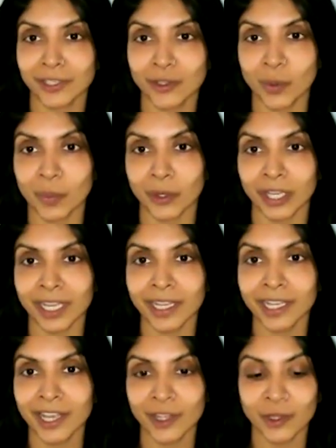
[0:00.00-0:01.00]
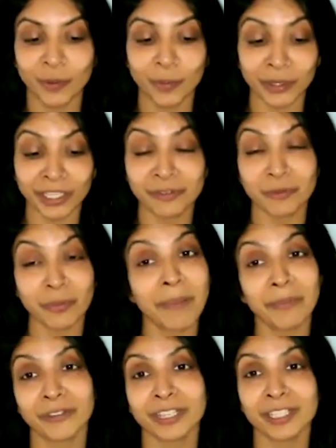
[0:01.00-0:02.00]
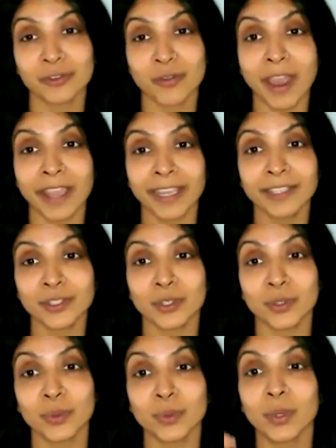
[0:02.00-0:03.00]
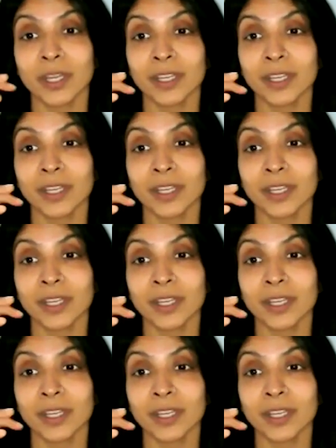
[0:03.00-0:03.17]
in your body, your body's remembering, trying to